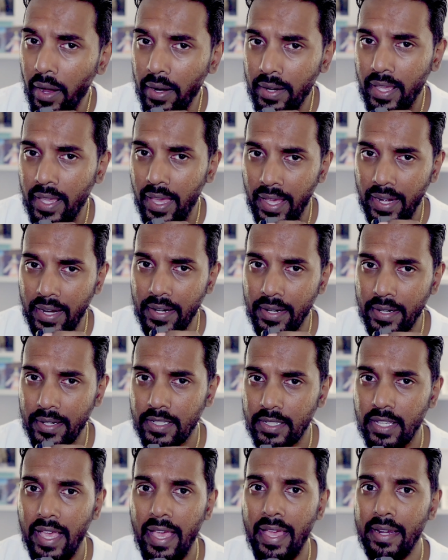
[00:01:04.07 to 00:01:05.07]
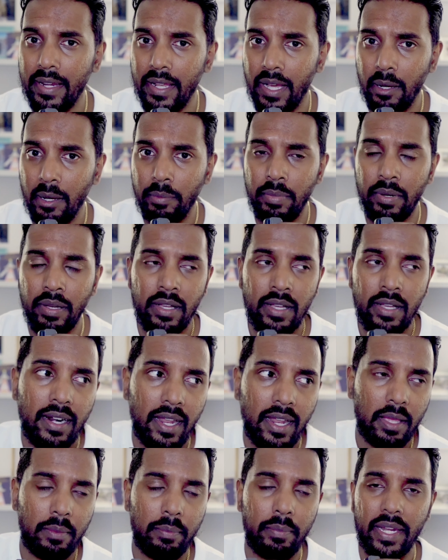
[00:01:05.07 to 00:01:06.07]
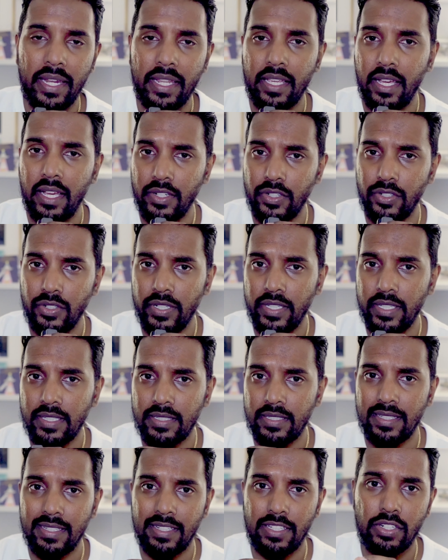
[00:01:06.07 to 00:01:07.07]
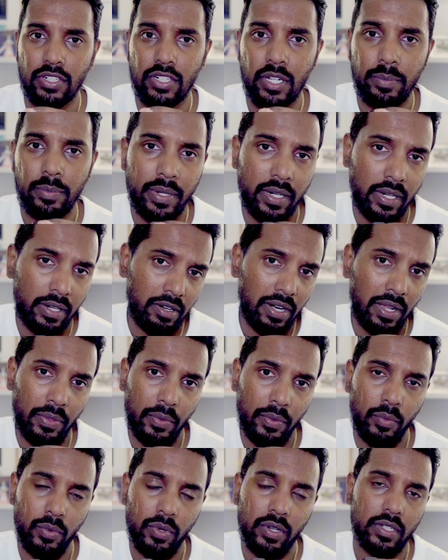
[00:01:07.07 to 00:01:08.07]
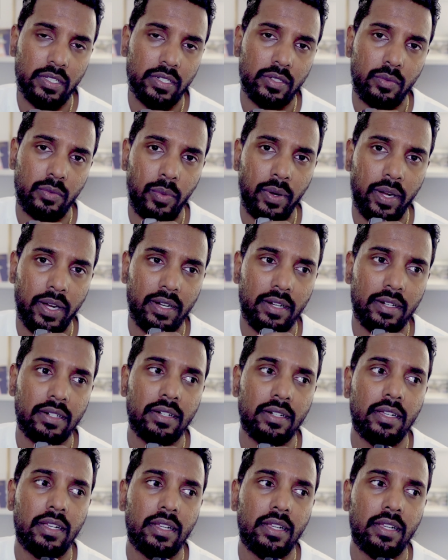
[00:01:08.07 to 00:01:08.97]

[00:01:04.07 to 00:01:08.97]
want Canada to end up like many countries in Europe and around the world where